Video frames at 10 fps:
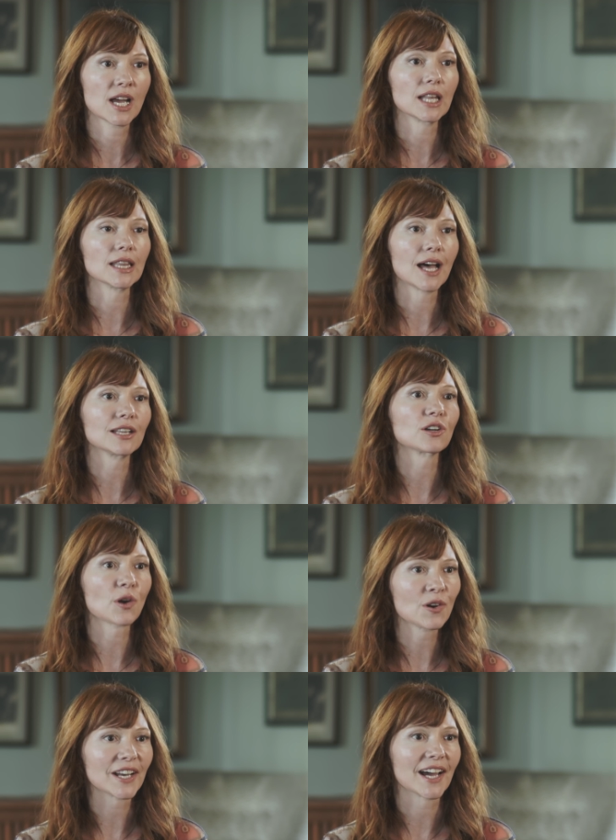La
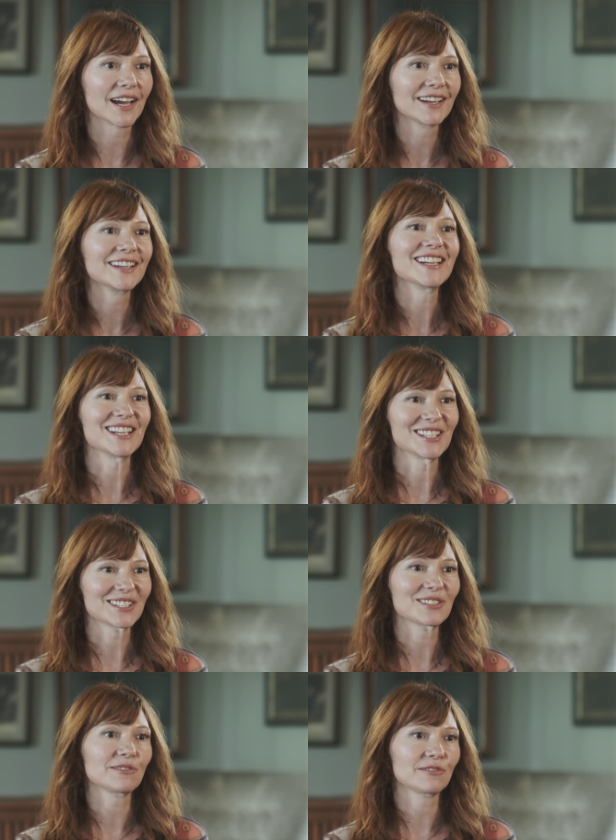Llorona Great.
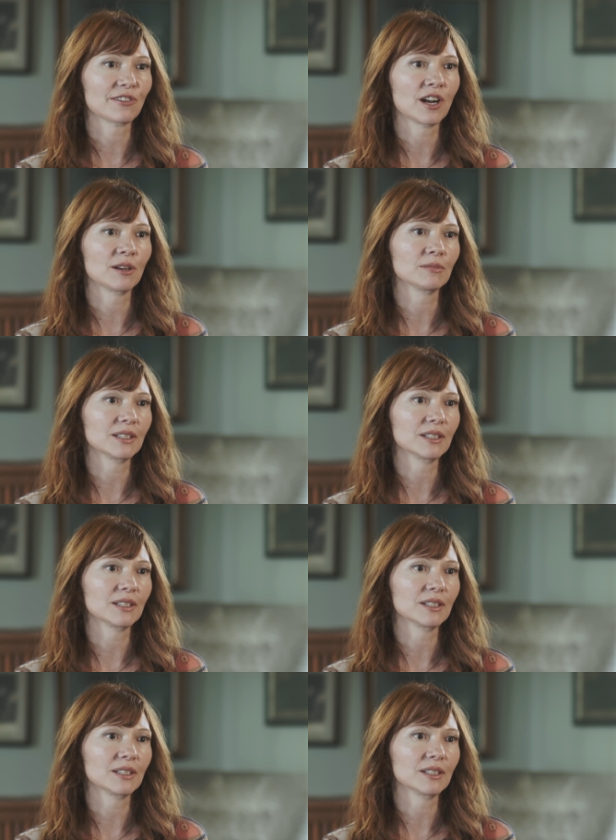is from